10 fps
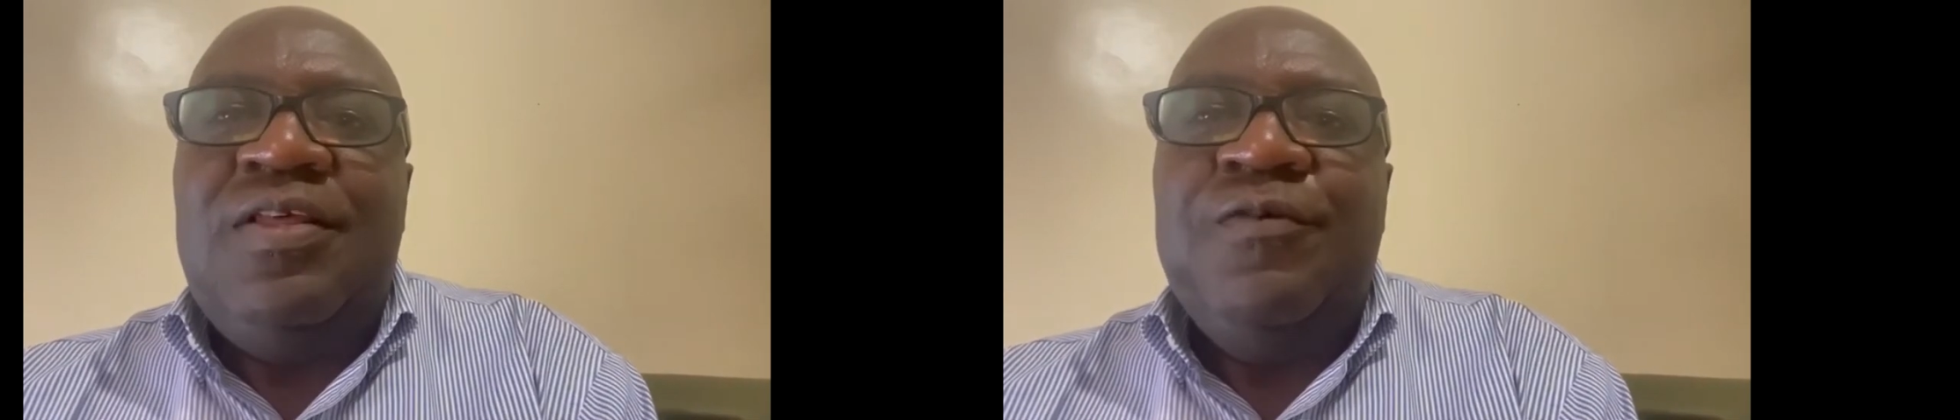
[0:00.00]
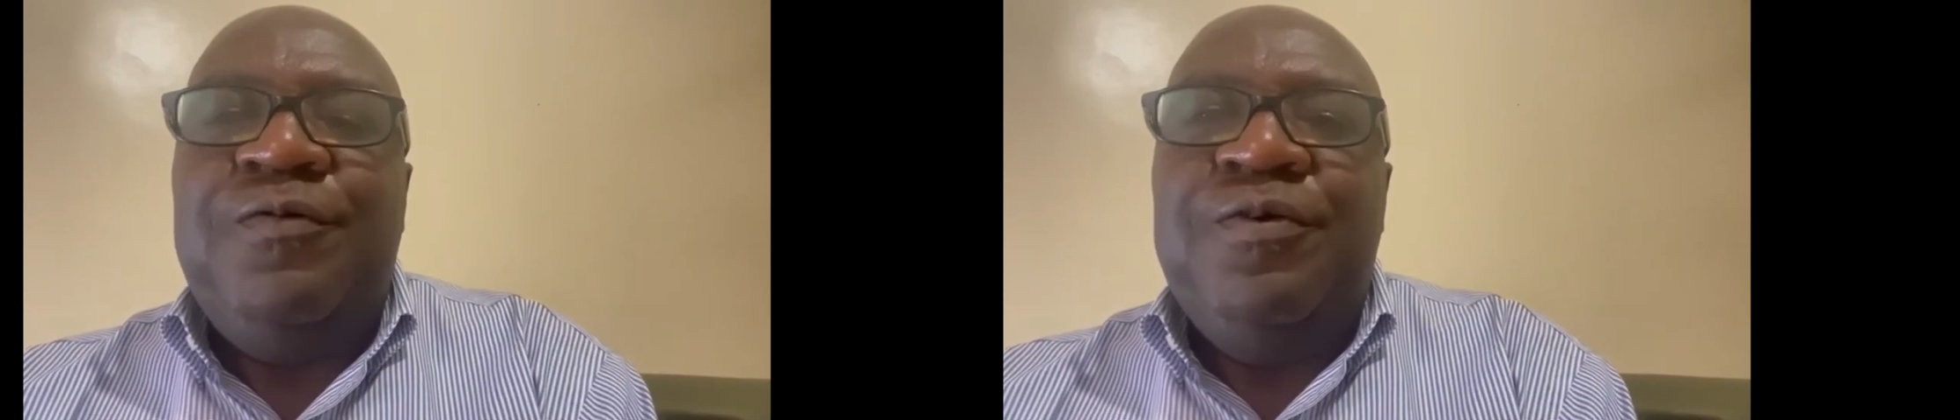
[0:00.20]

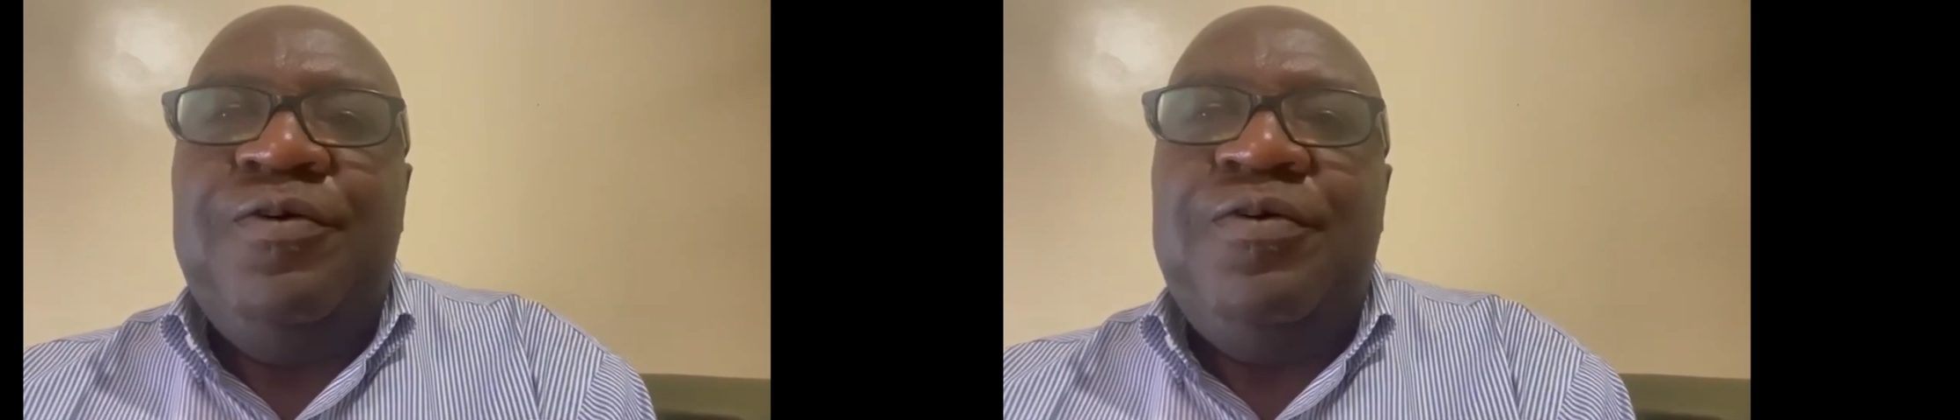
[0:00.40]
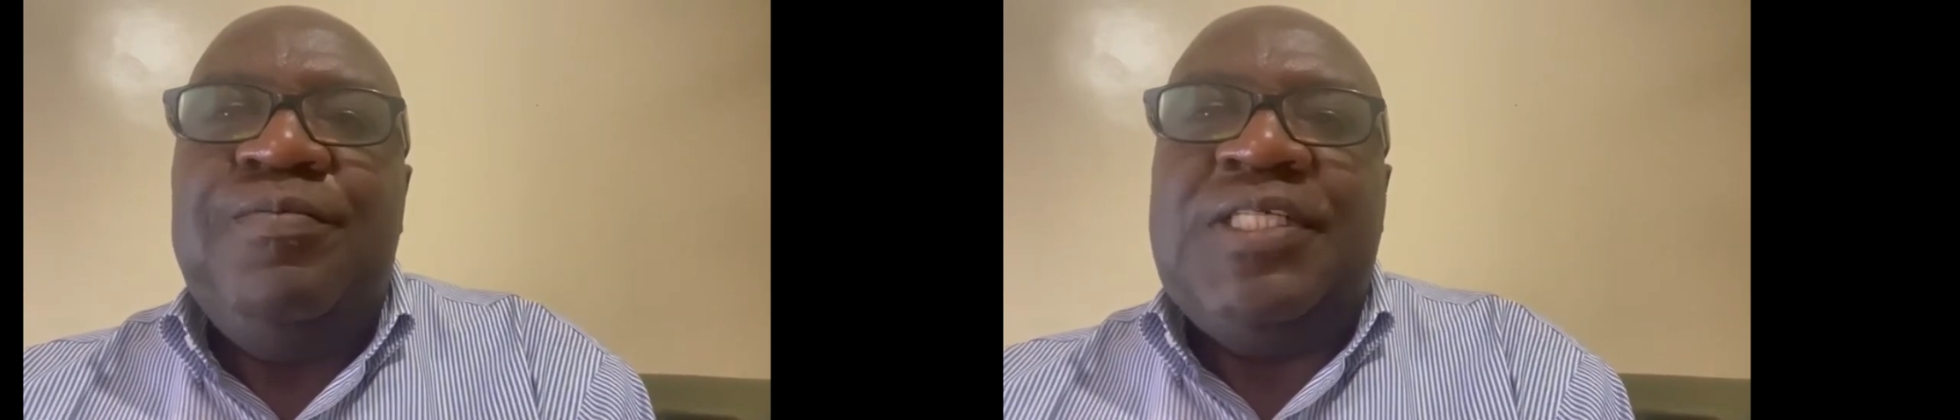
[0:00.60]
the
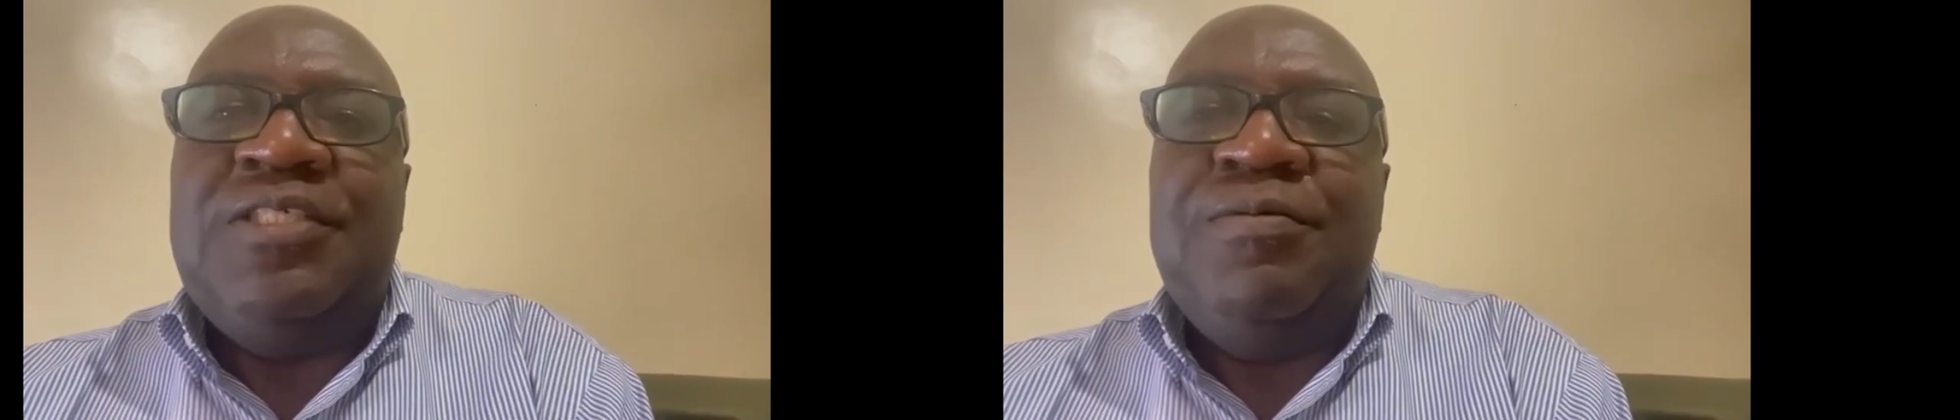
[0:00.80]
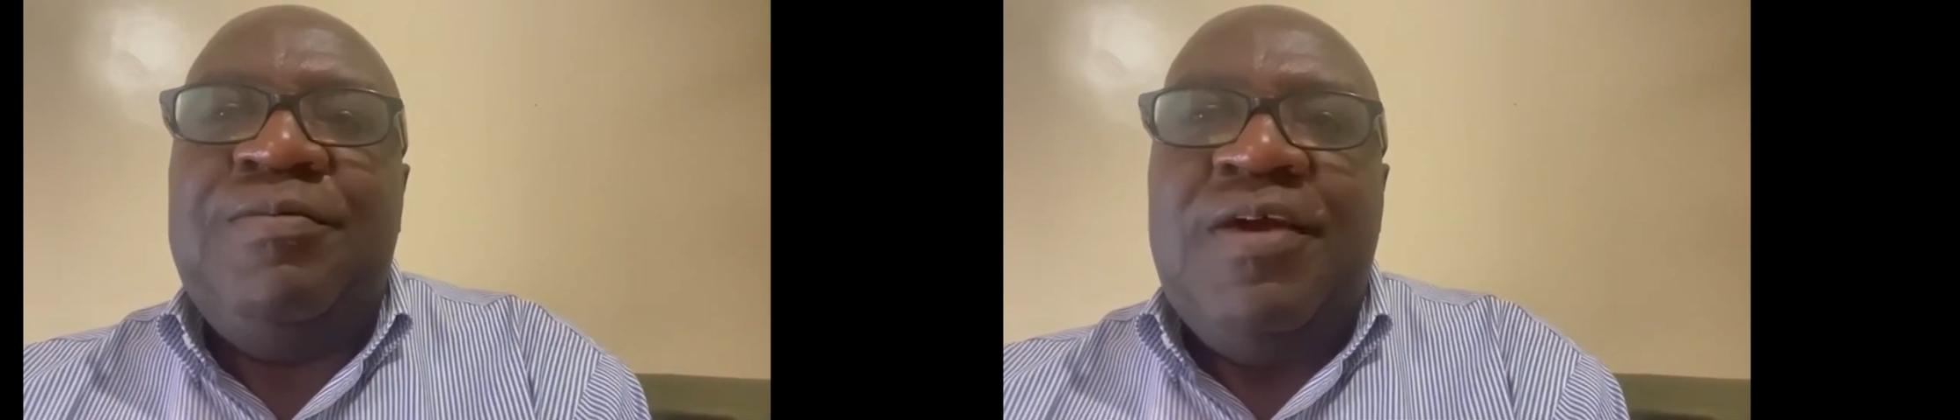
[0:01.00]
food
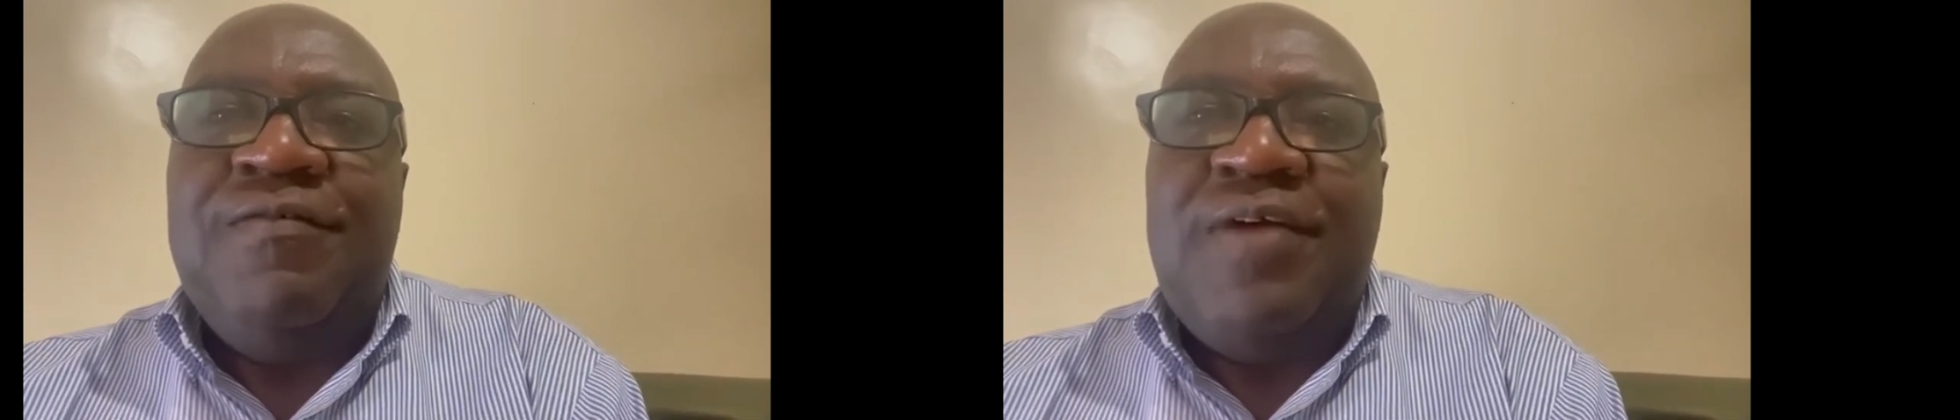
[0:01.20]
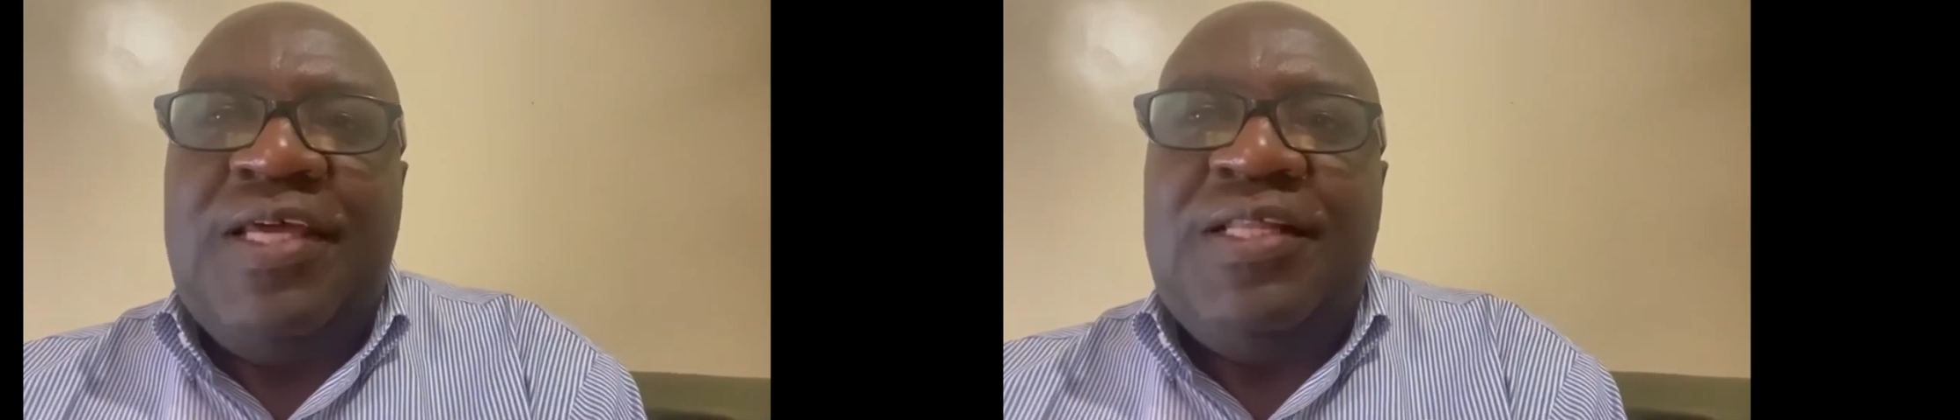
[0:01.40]
must be
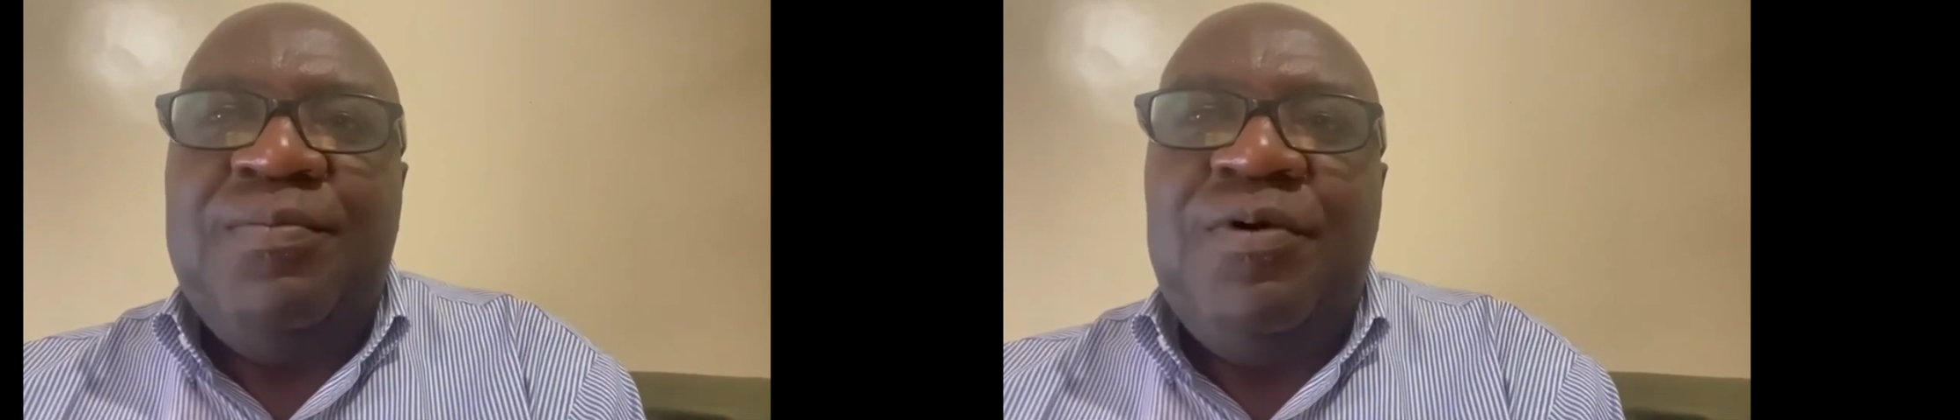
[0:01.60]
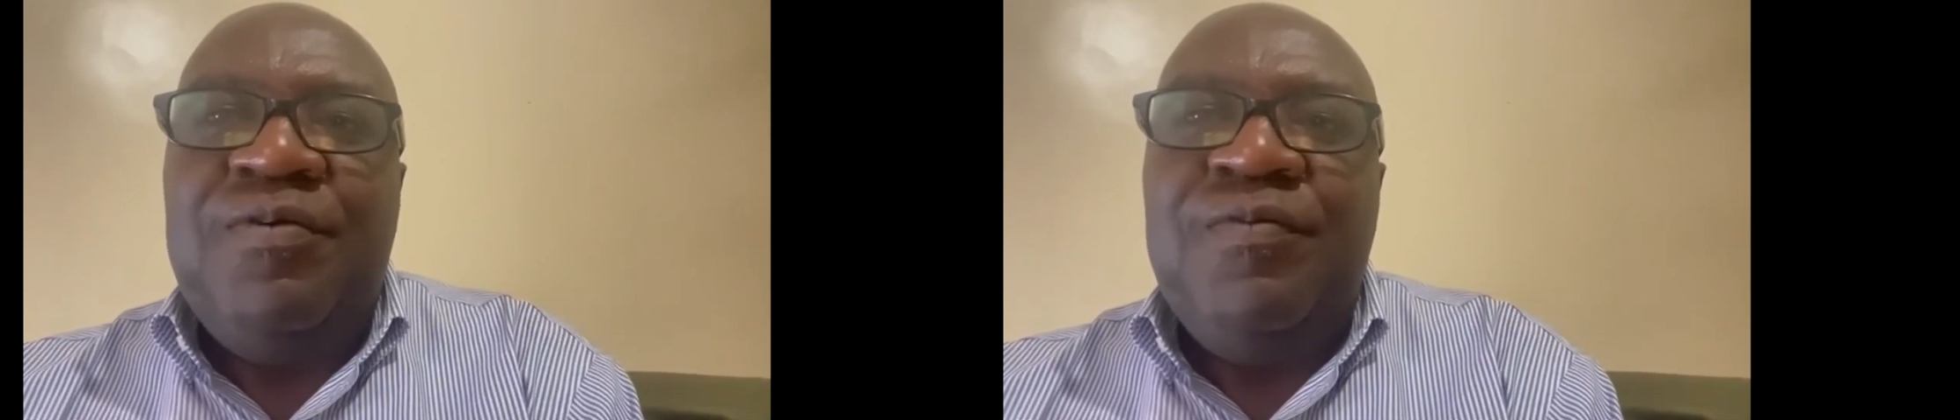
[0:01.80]

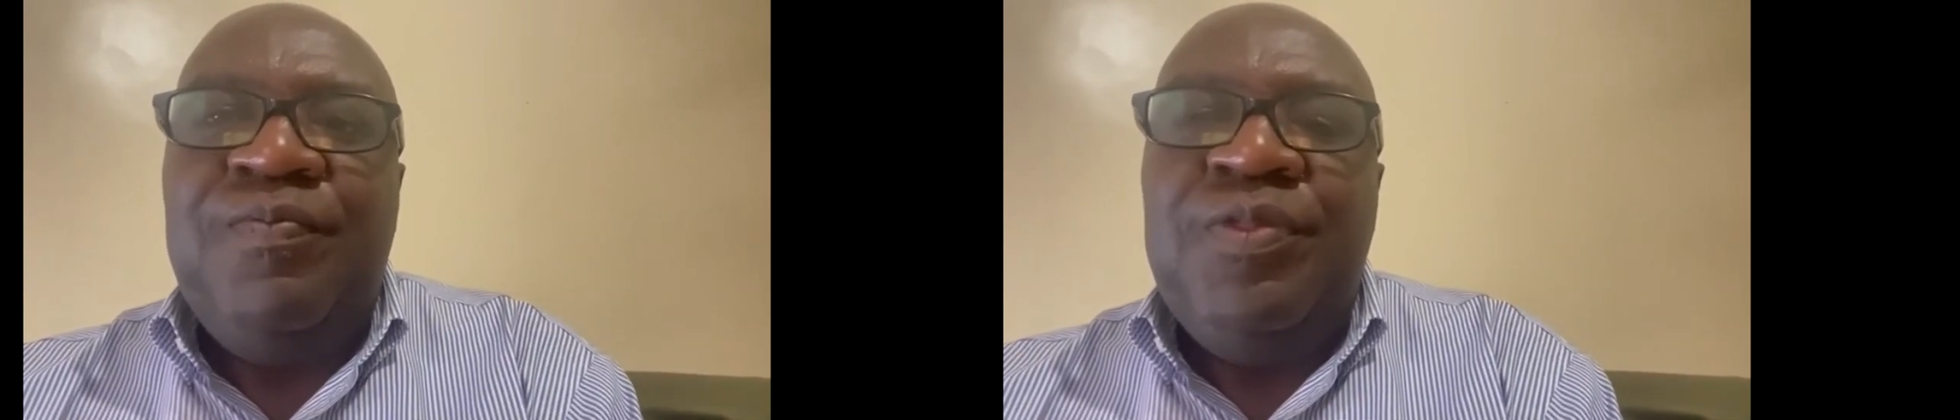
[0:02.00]
available